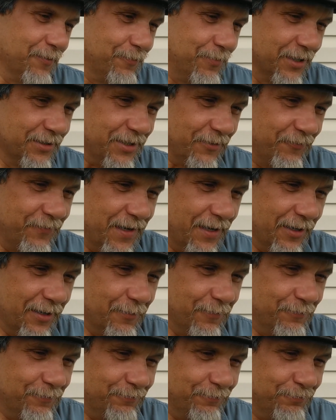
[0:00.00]
But the fellow
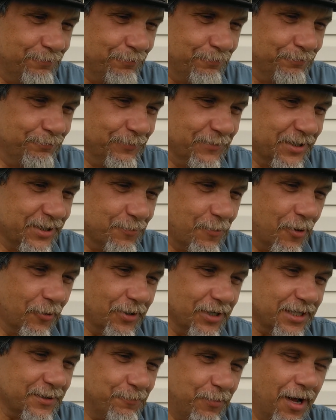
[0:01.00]

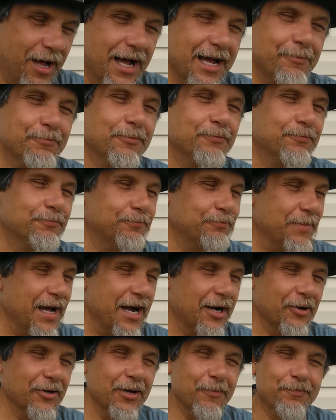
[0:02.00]
smoking his pipe
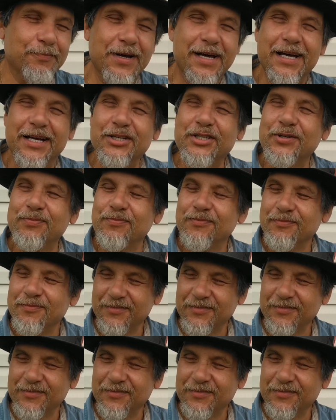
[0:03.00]
back on the bench,